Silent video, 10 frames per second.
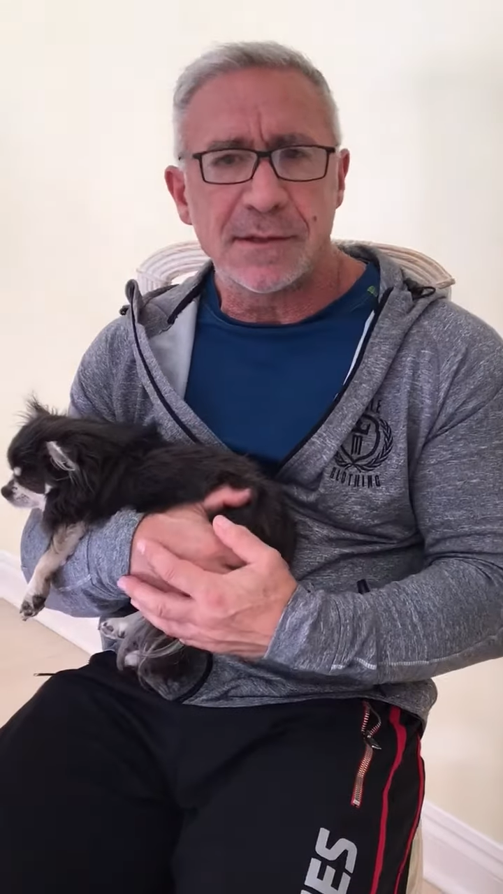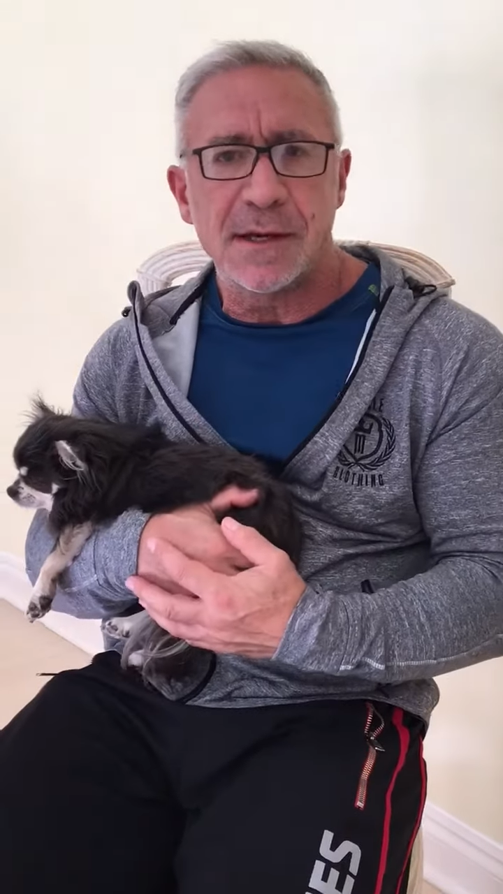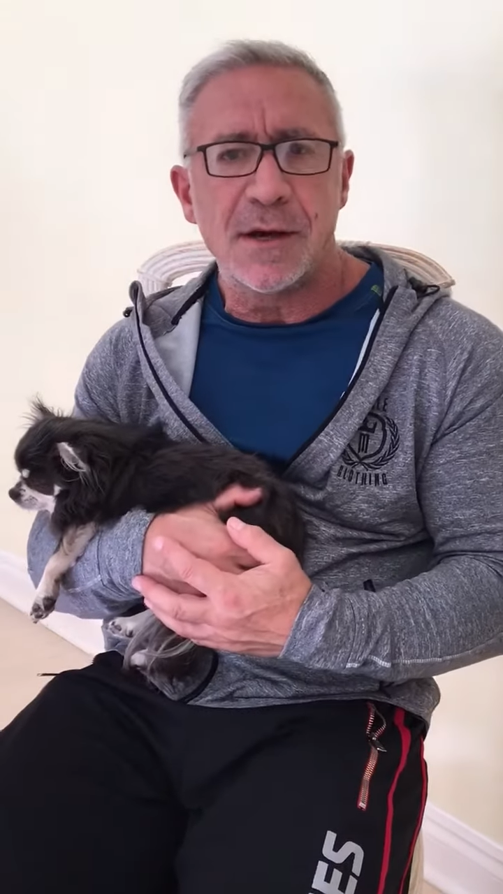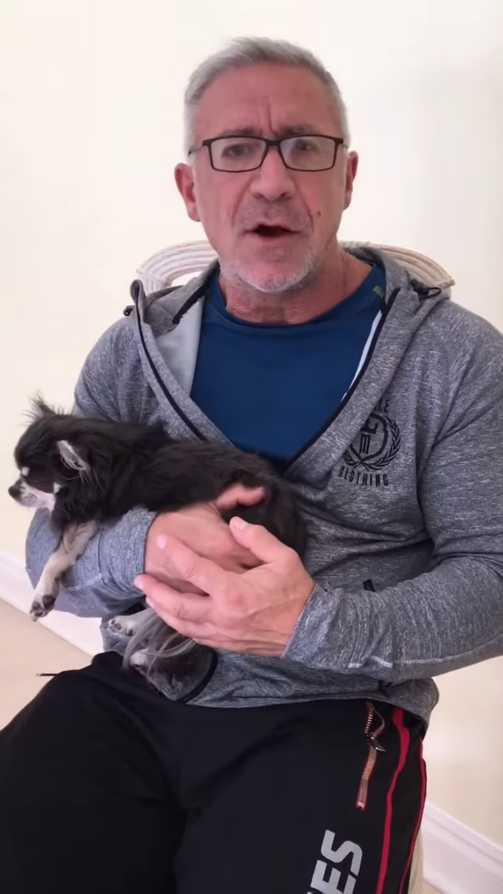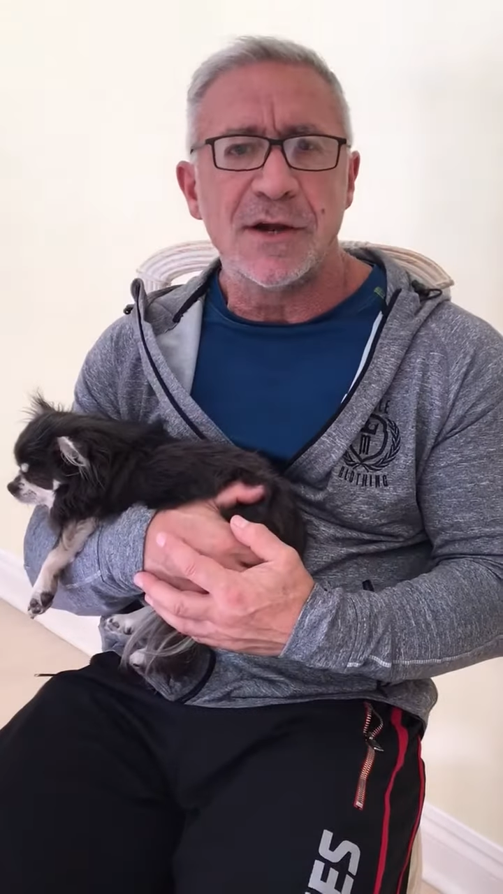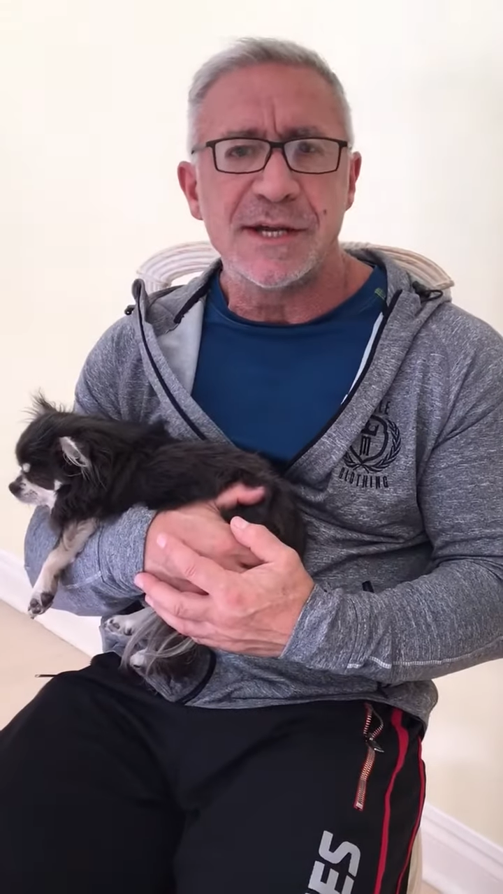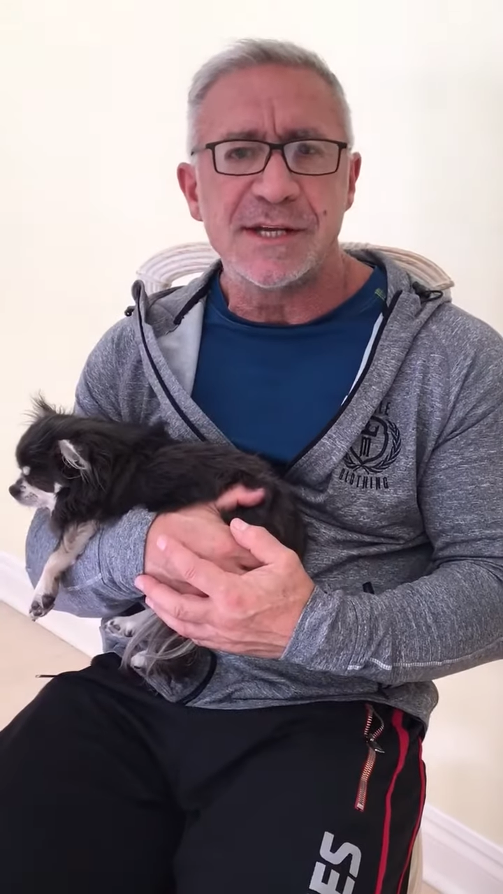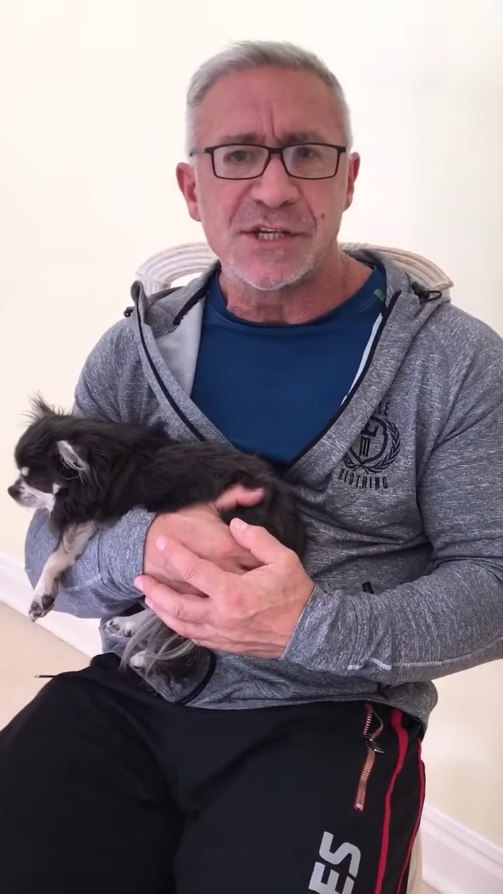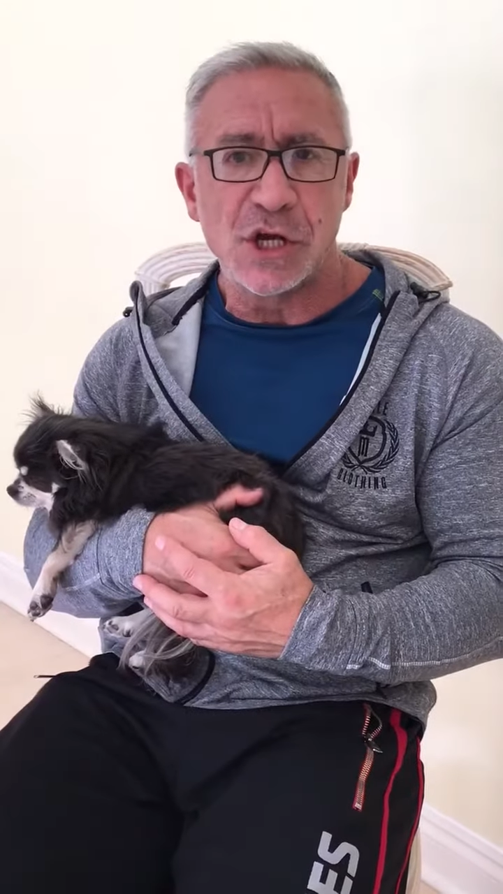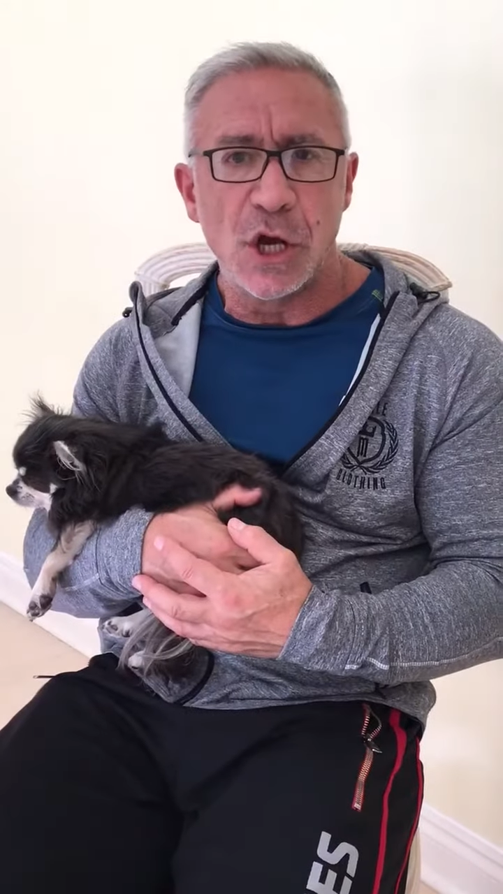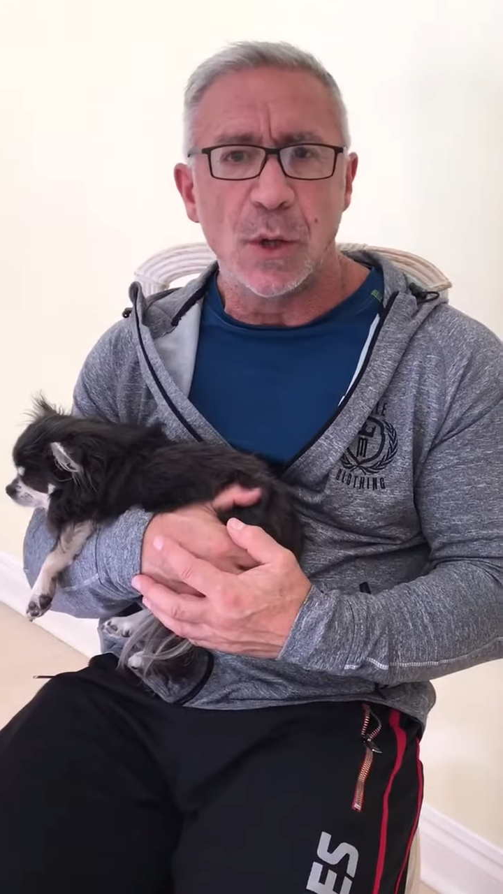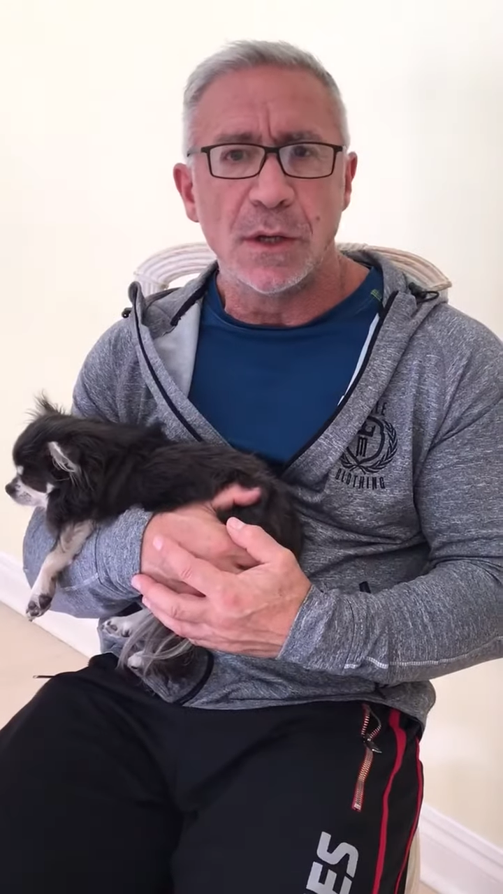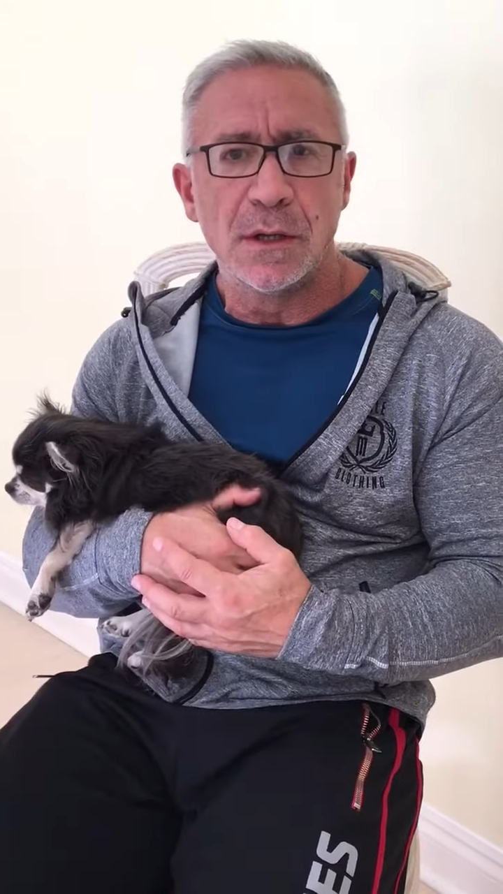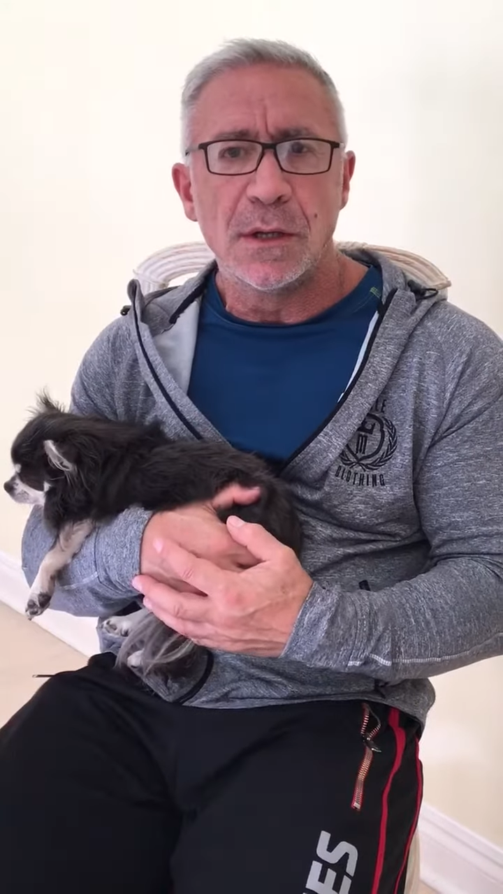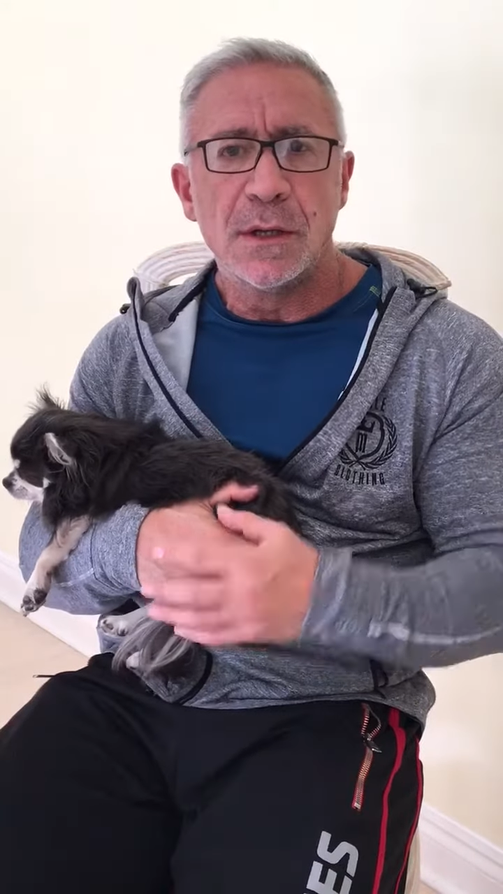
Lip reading: holiday as a goal,